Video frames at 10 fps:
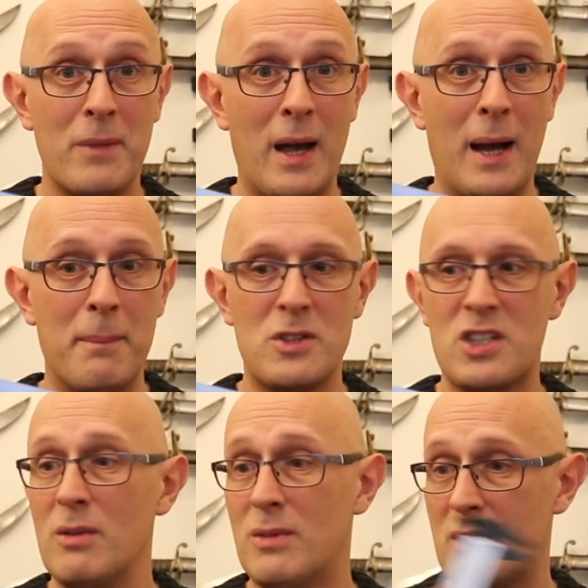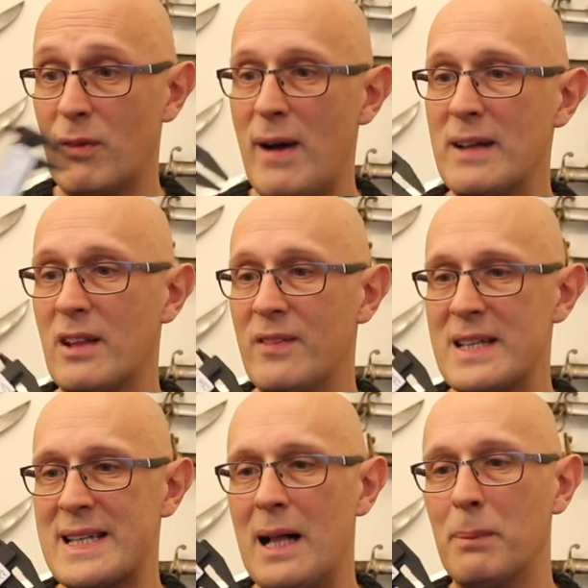So the fact that
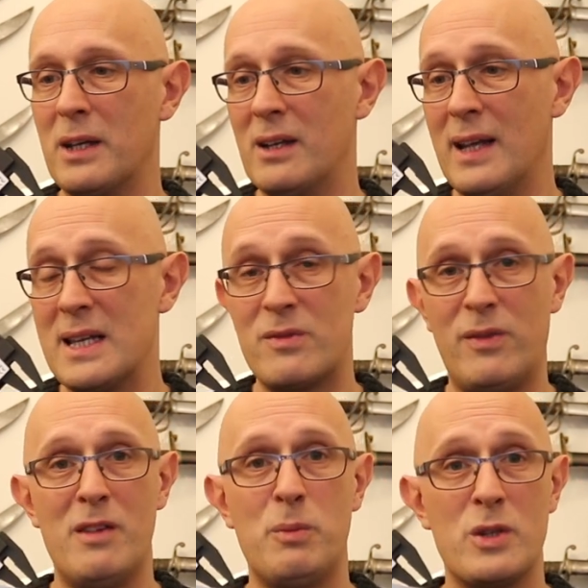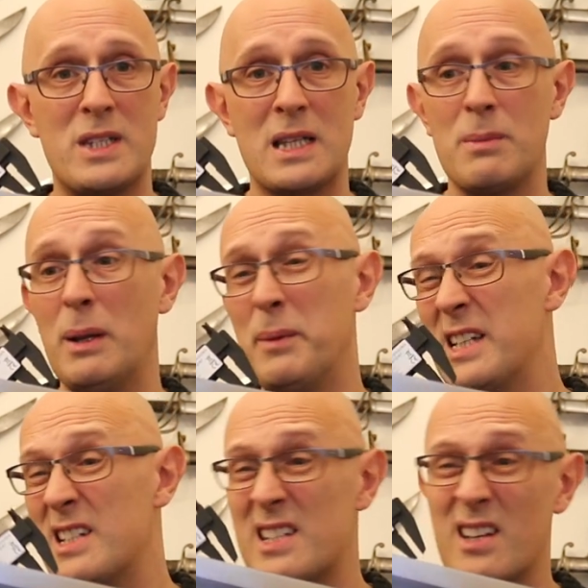this Albion is 5.6
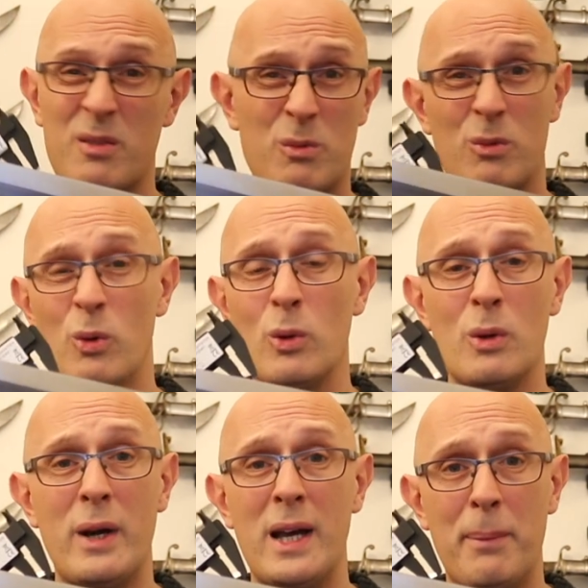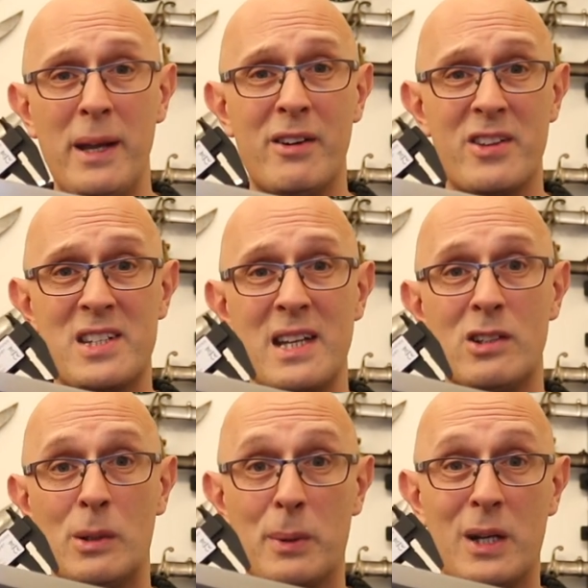millimeters all the way up here at the
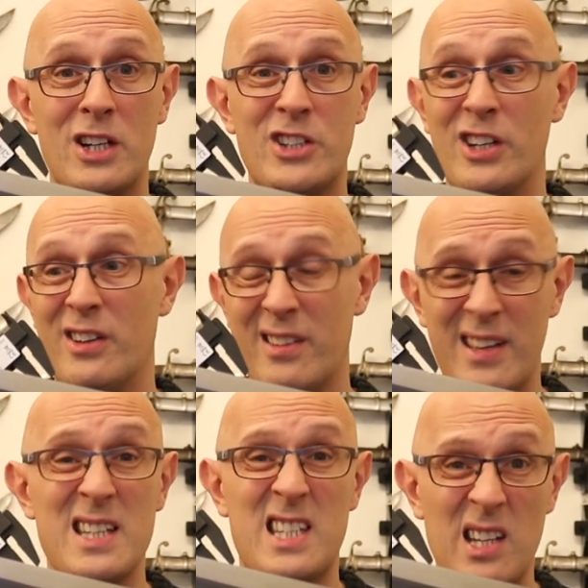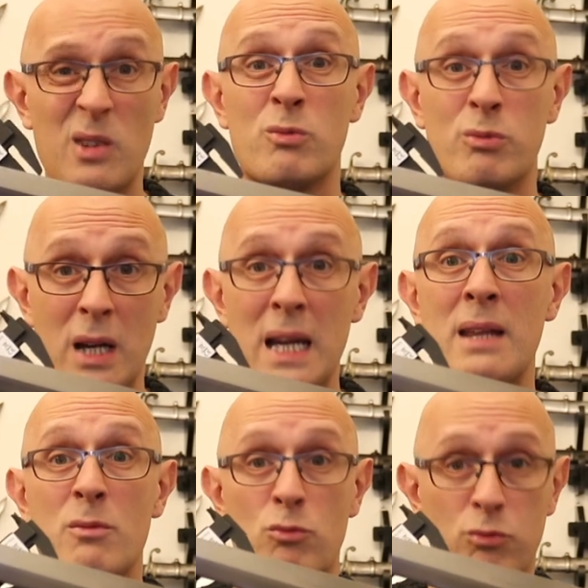center of percussion, that's still
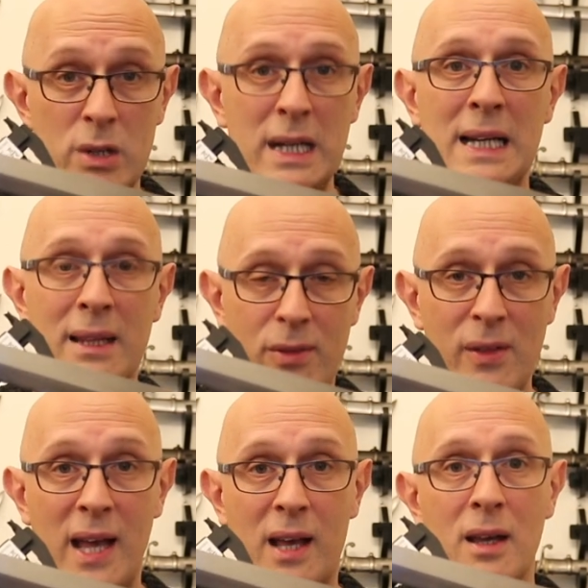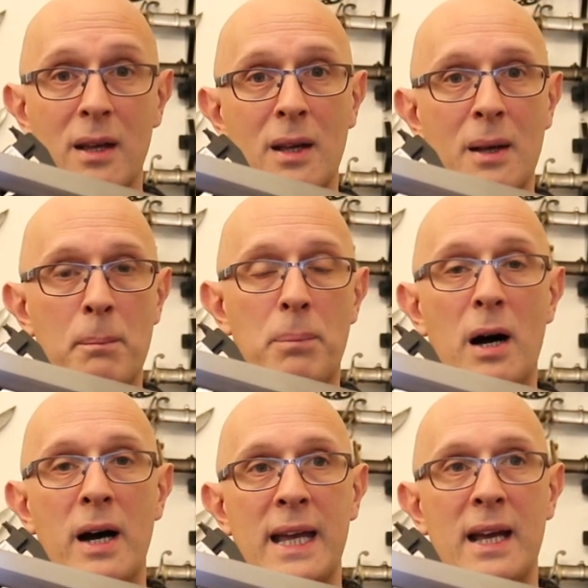really, really thick
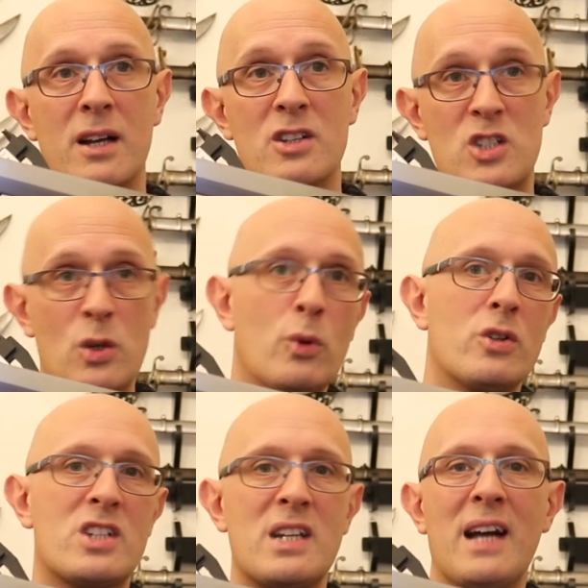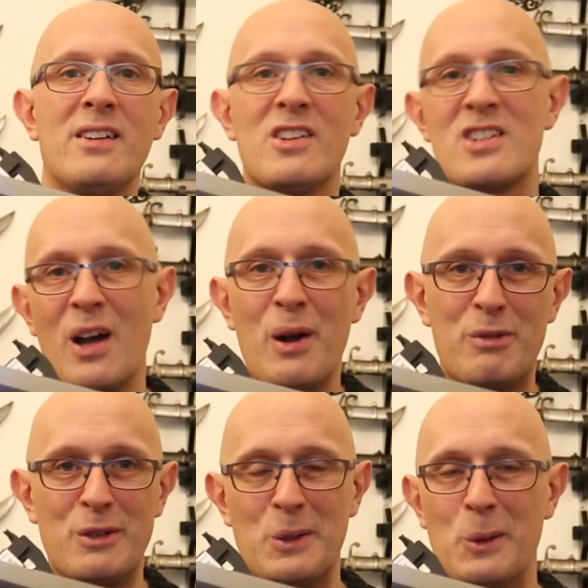by sword standards
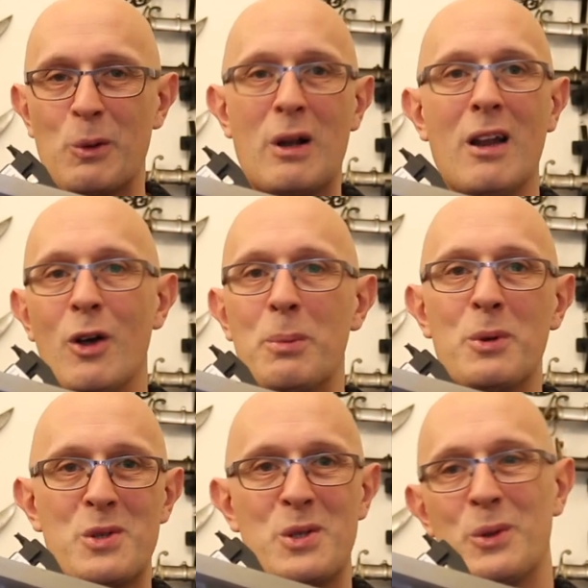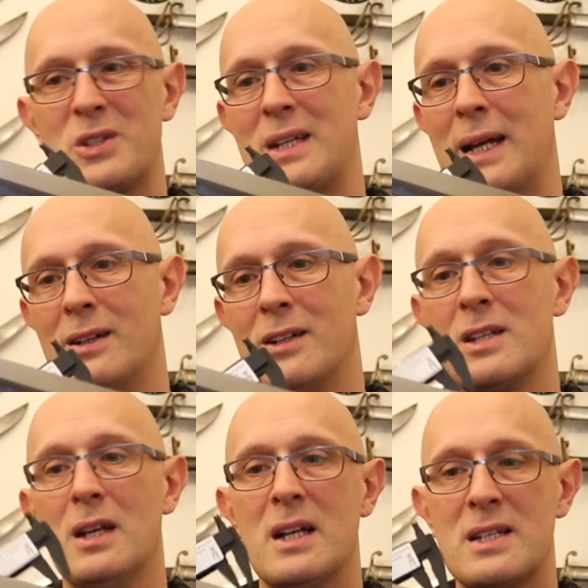overall, global sword standards.
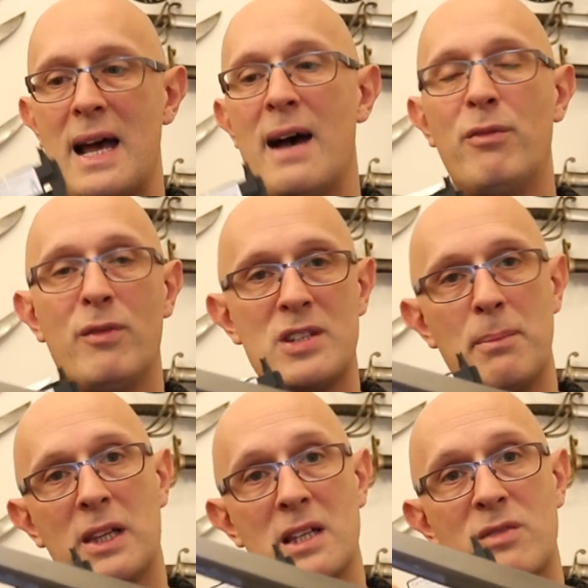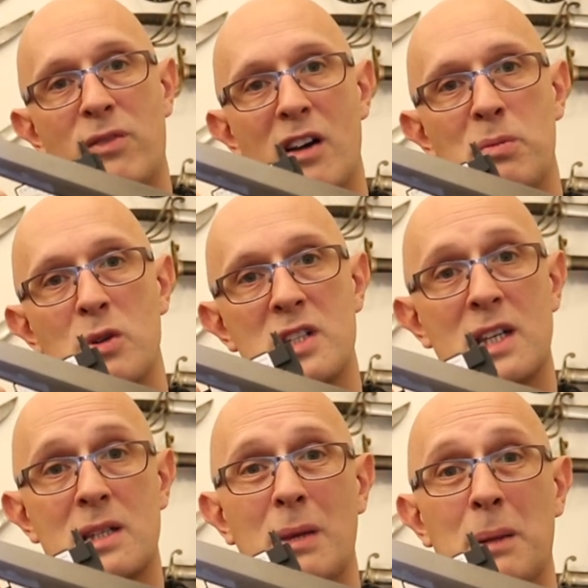To have something that's
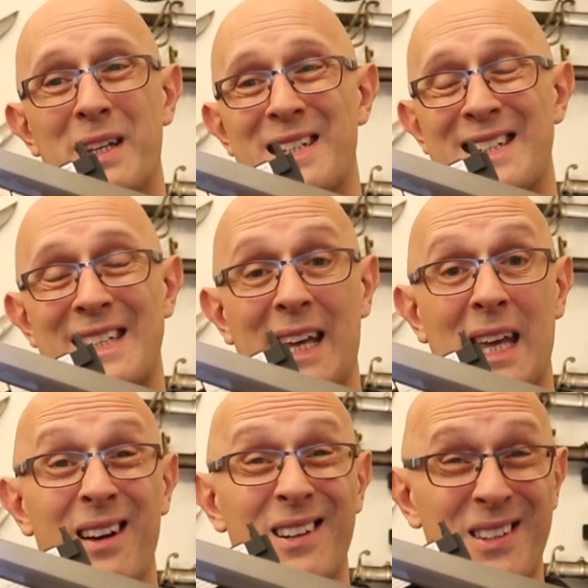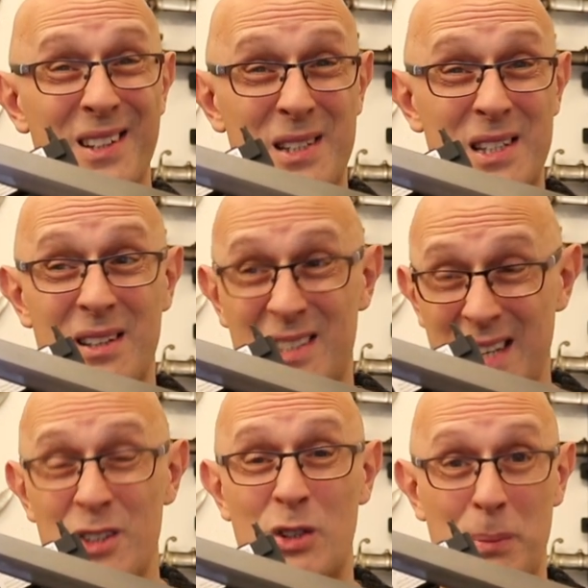5.6 millimeters thick at the
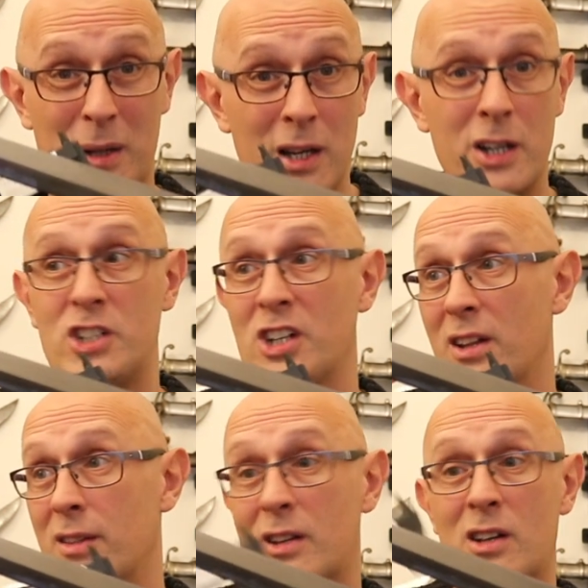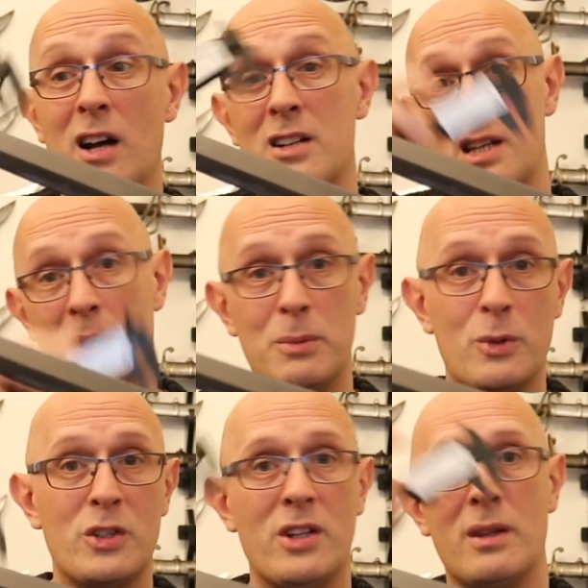center of percussion, at the cutting
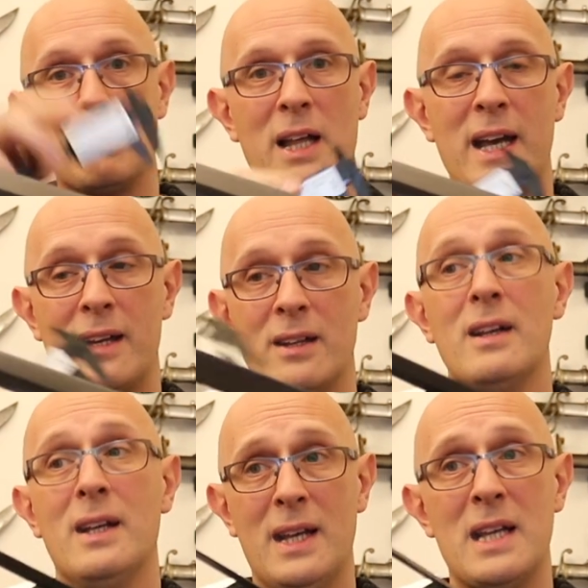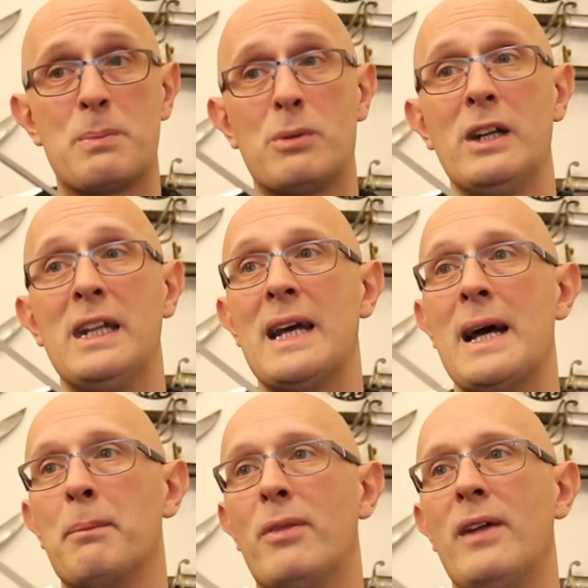portion of the blade, is pretty
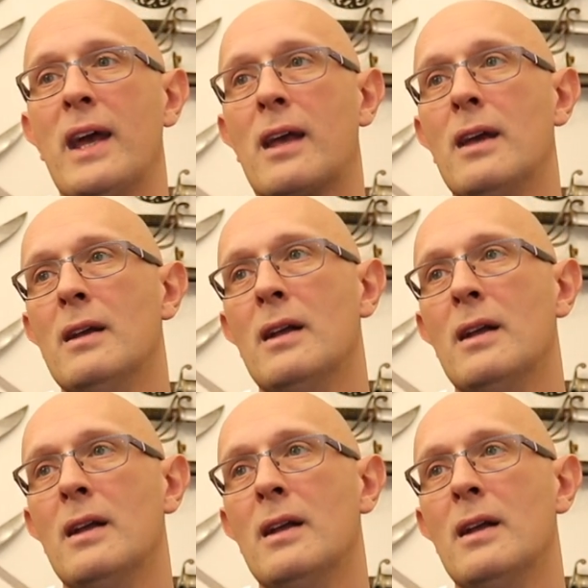damn thick.